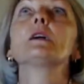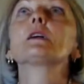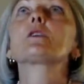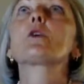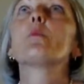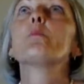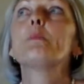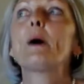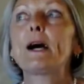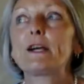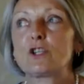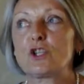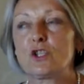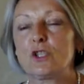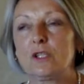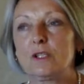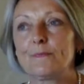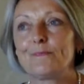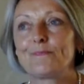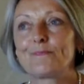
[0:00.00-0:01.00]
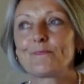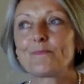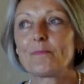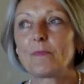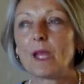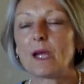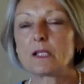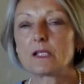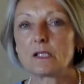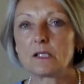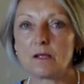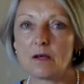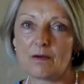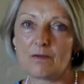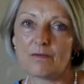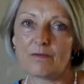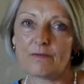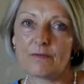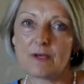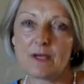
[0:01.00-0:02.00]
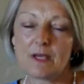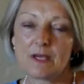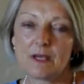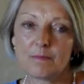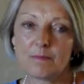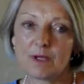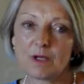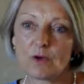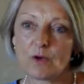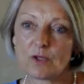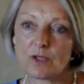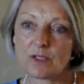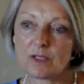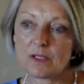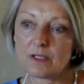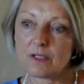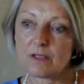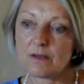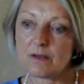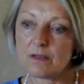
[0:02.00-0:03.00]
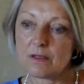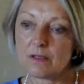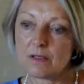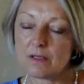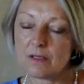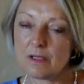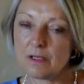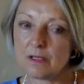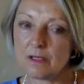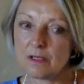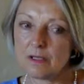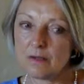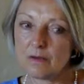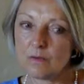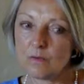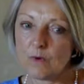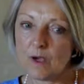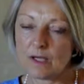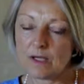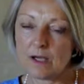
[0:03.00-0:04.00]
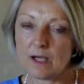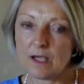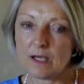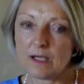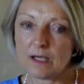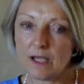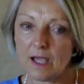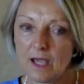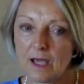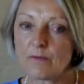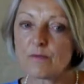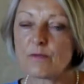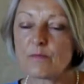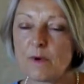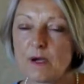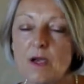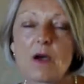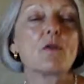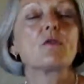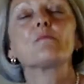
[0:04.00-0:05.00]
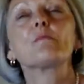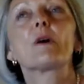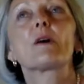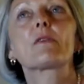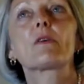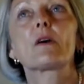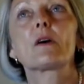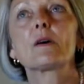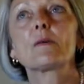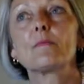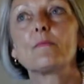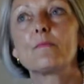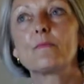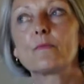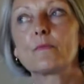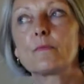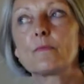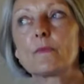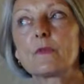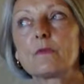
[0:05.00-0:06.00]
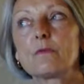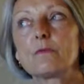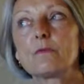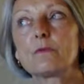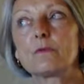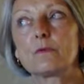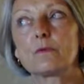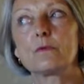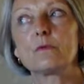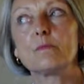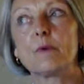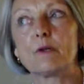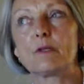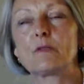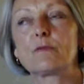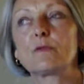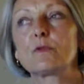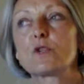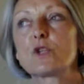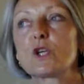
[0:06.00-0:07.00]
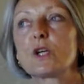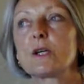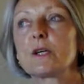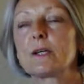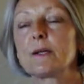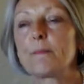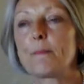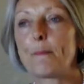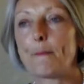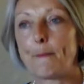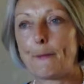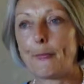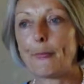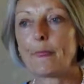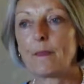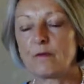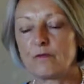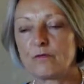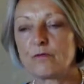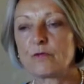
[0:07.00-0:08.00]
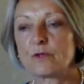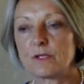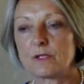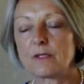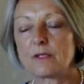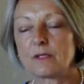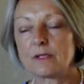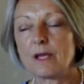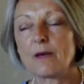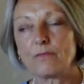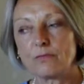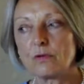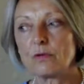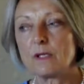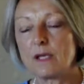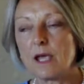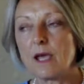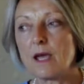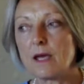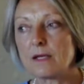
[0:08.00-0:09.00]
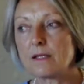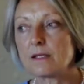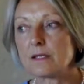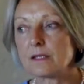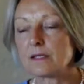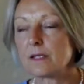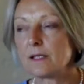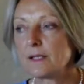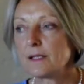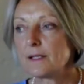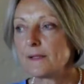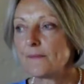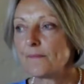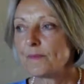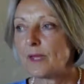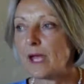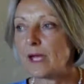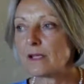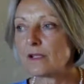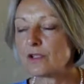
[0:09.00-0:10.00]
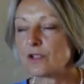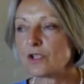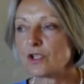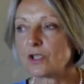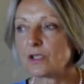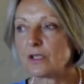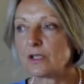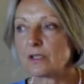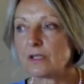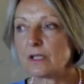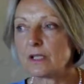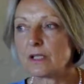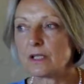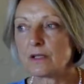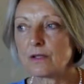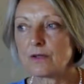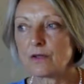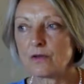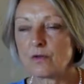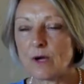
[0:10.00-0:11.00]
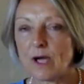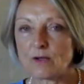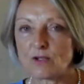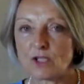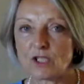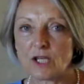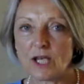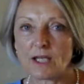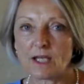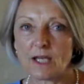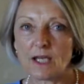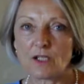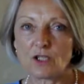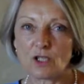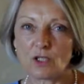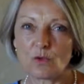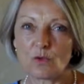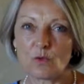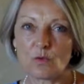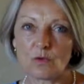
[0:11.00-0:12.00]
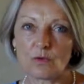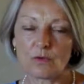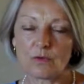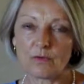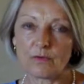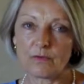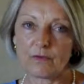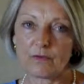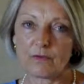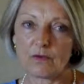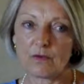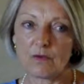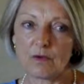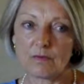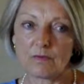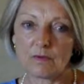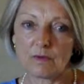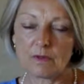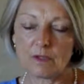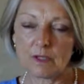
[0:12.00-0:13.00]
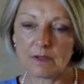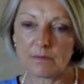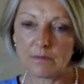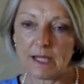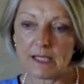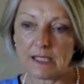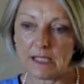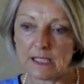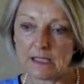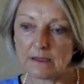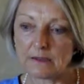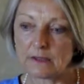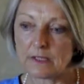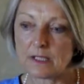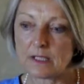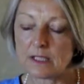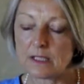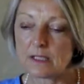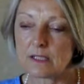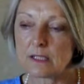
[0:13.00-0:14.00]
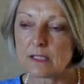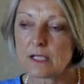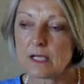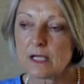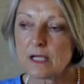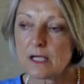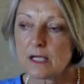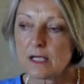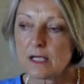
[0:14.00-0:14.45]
compassion and love, because when I cared for my own mother, almost full time, for several years, and throughout a decade in all, through her many illnesses,